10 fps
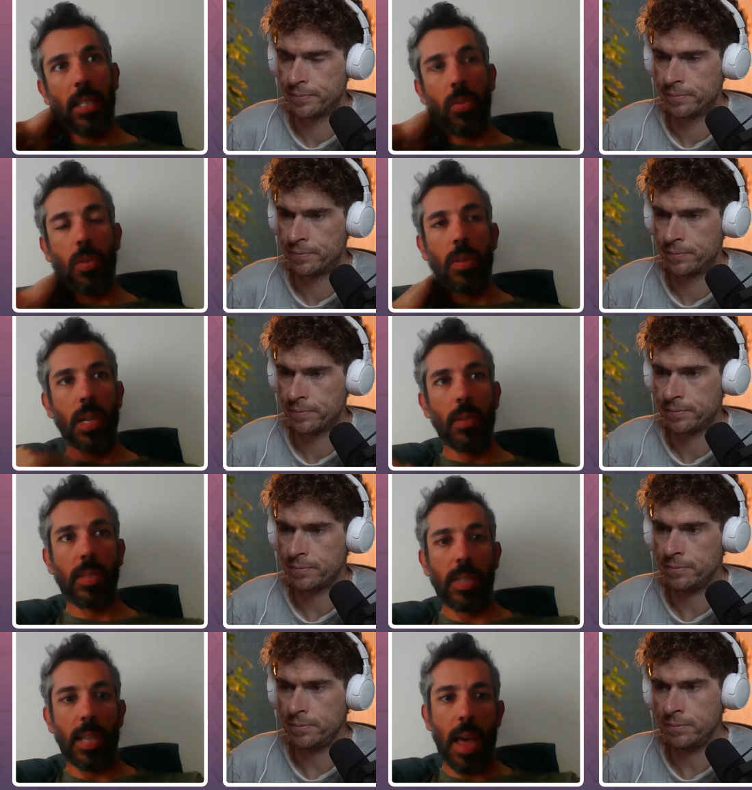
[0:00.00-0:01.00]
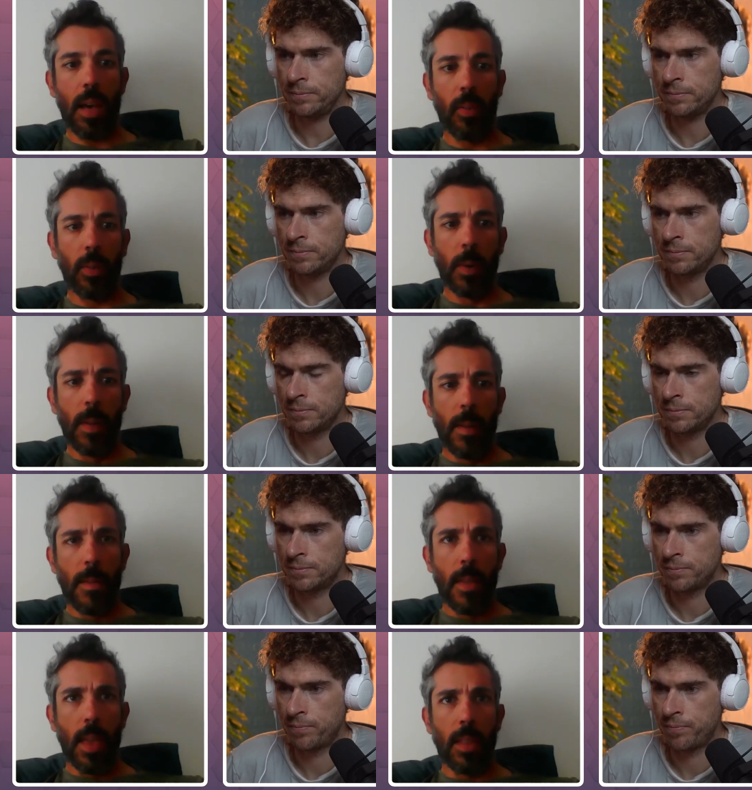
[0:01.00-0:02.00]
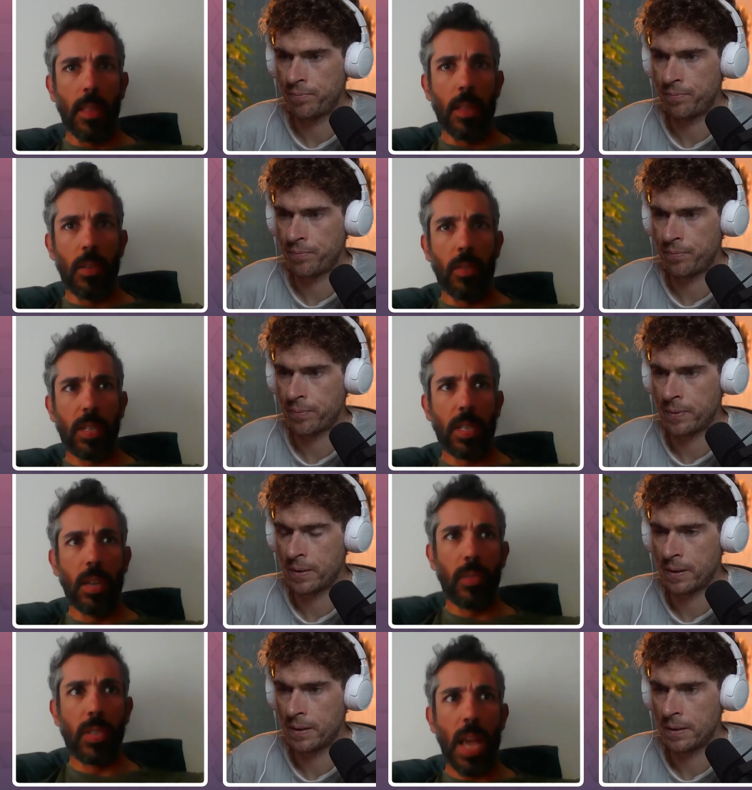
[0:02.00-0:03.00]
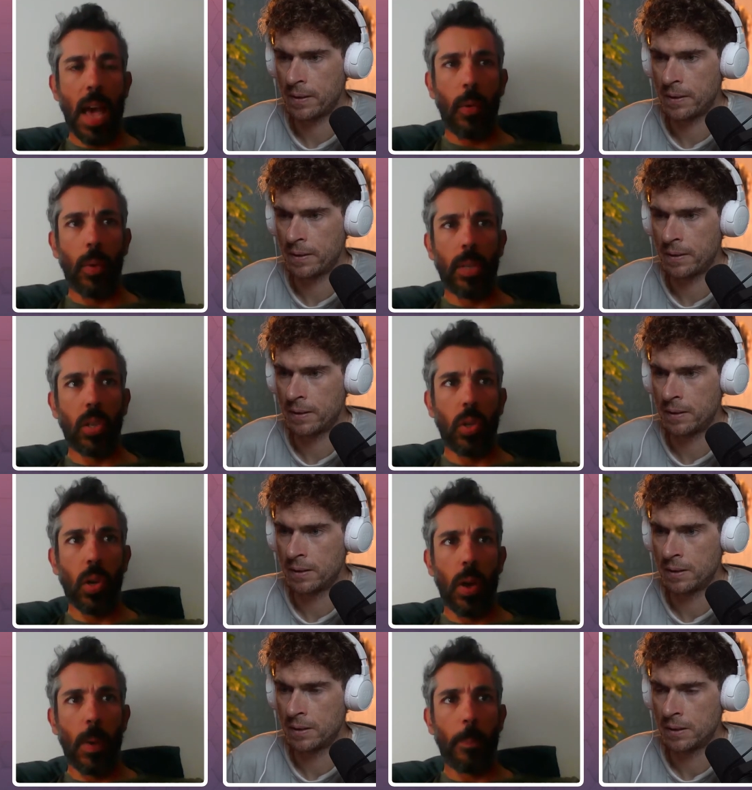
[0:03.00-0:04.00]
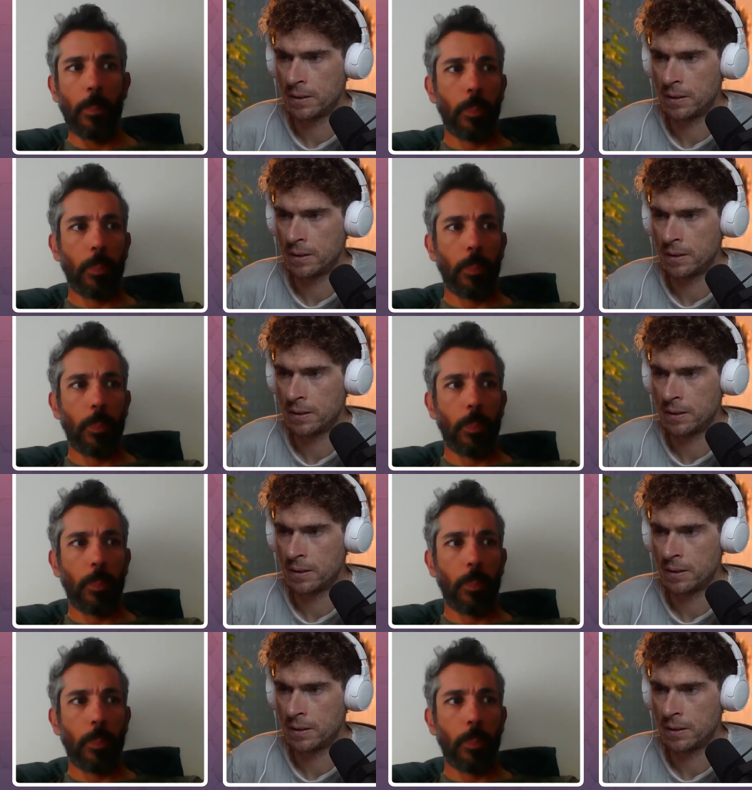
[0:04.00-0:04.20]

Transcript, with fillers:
Speaker 1: to the nearest town, and in the nearest nearest town, I went to um,